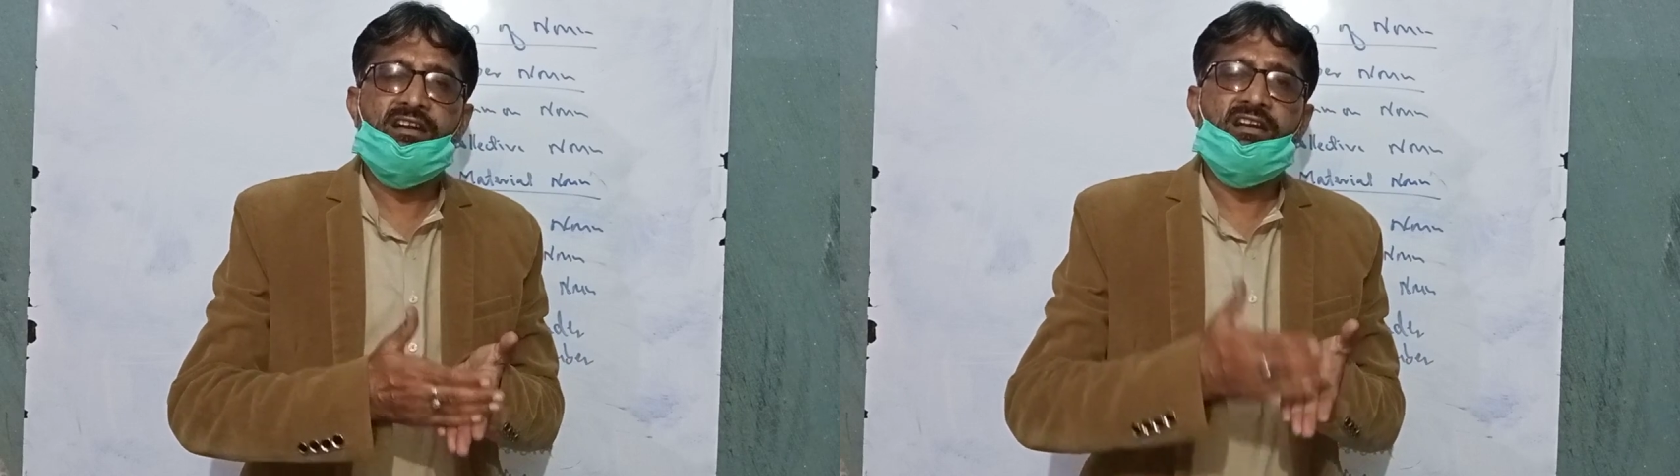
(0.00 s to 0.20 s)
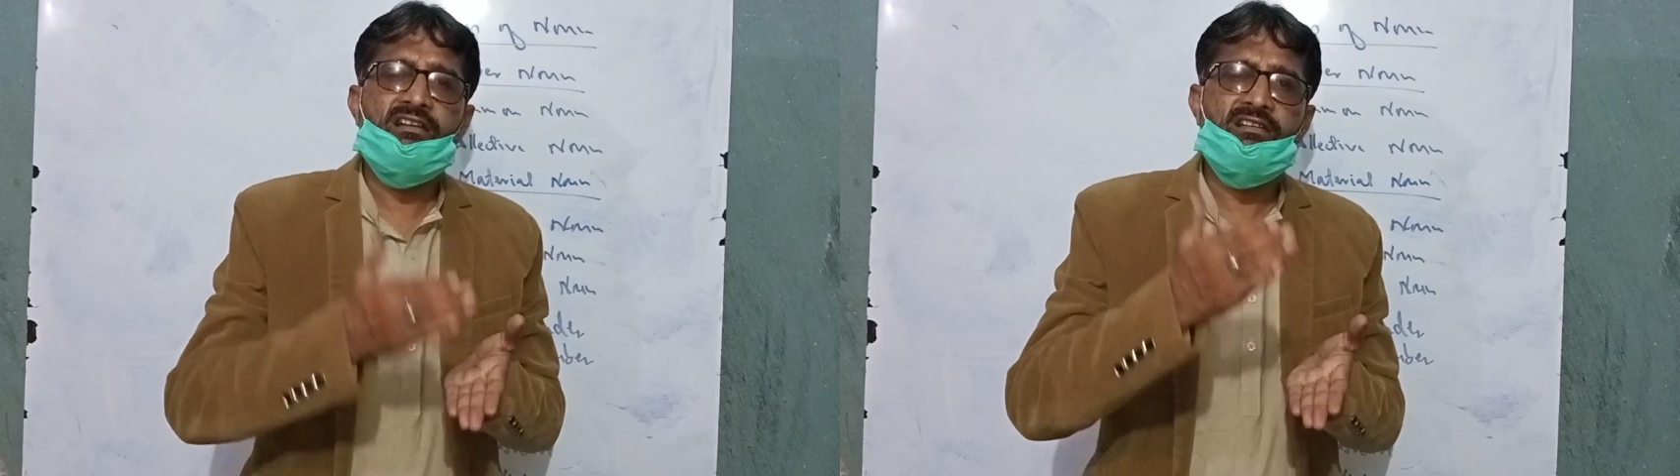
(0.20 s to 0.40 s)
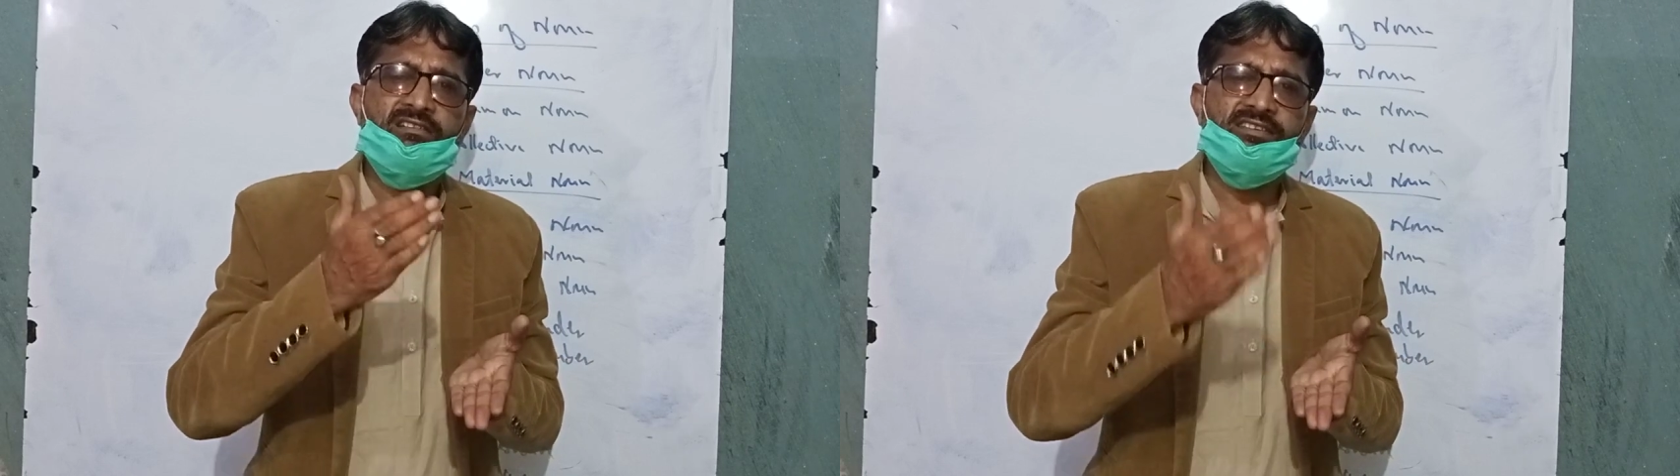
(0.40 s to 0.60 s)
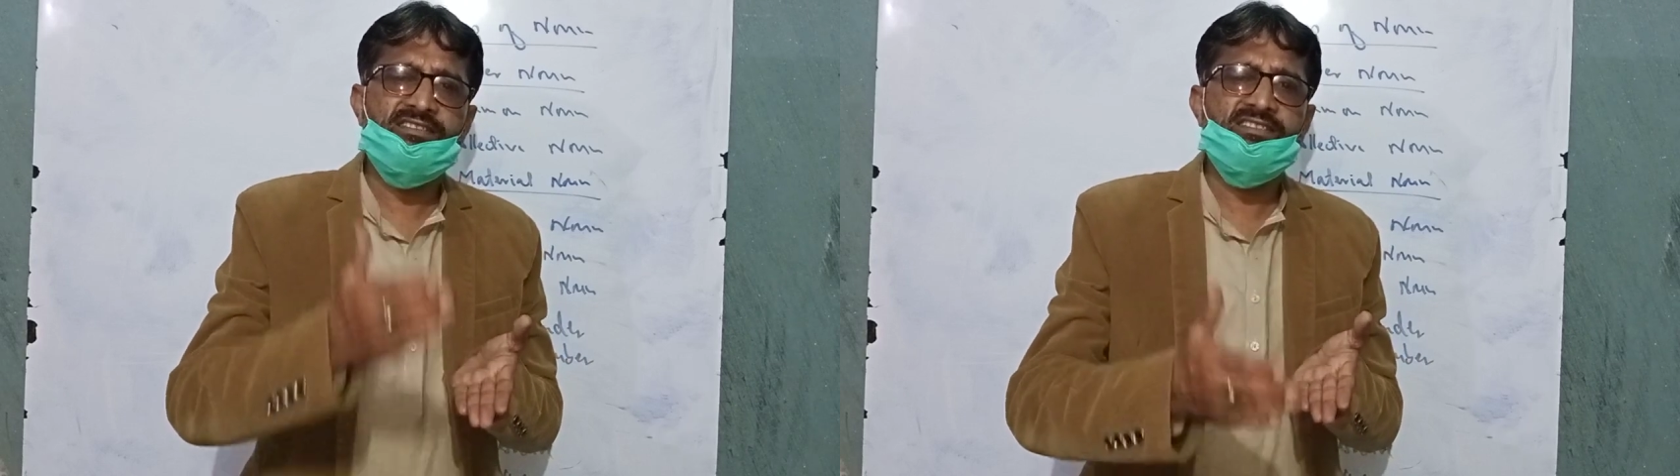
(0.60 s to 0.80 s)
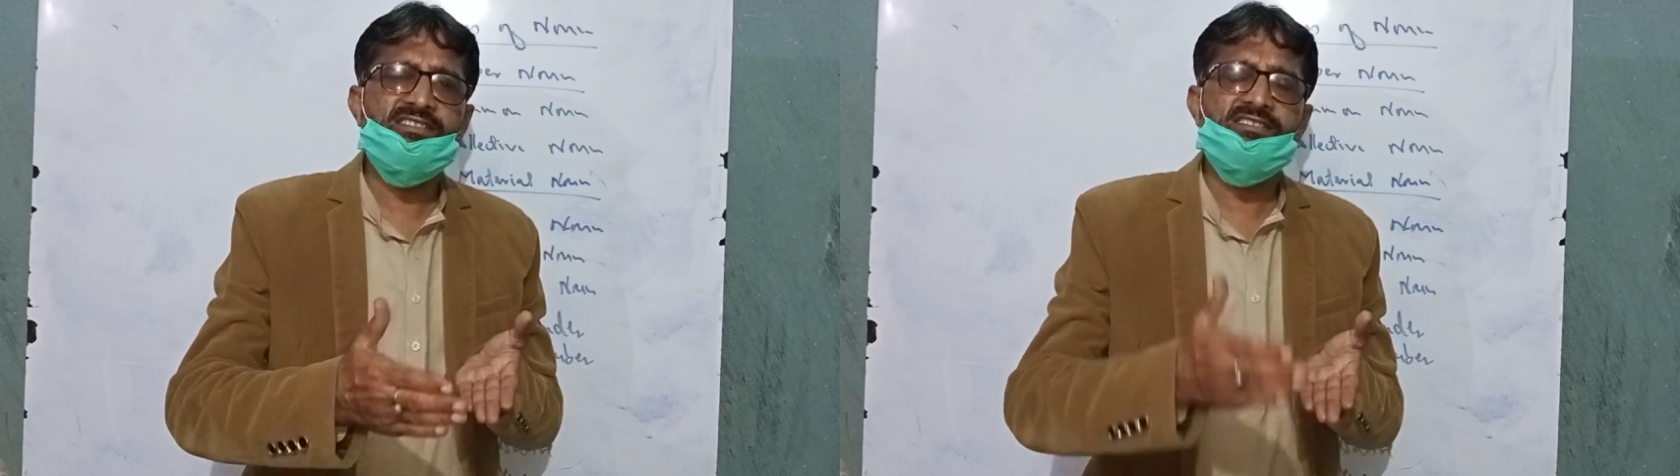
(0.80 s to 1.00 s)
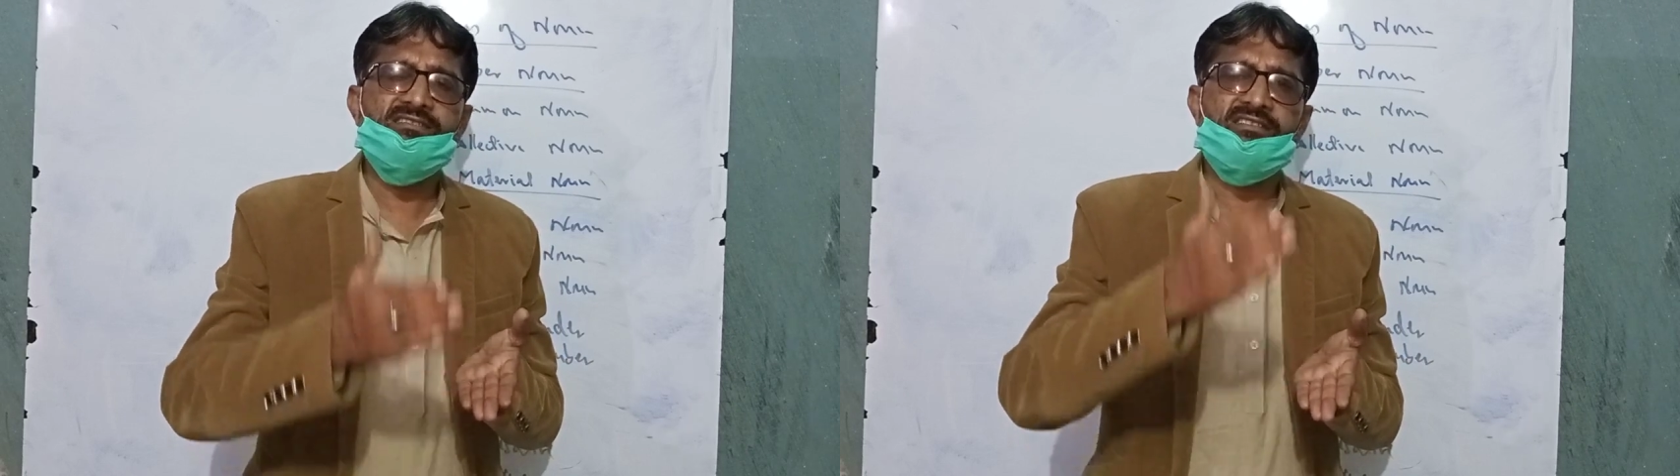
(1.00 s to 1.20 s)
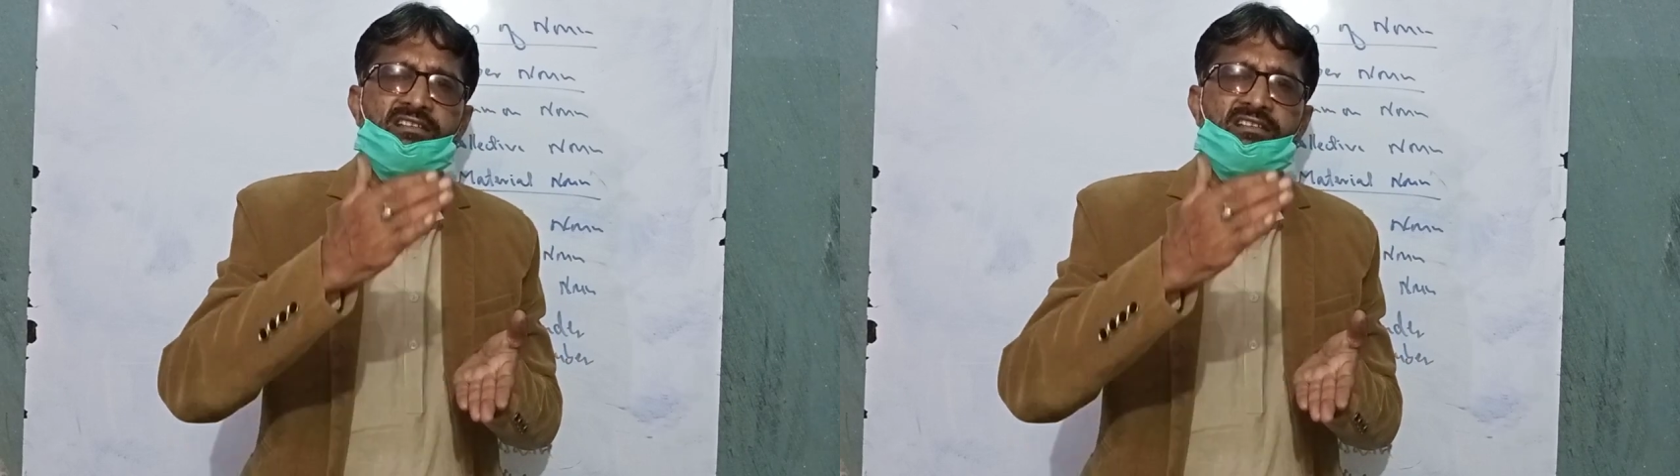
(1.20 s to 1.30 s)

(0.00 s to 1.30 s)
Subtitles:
all these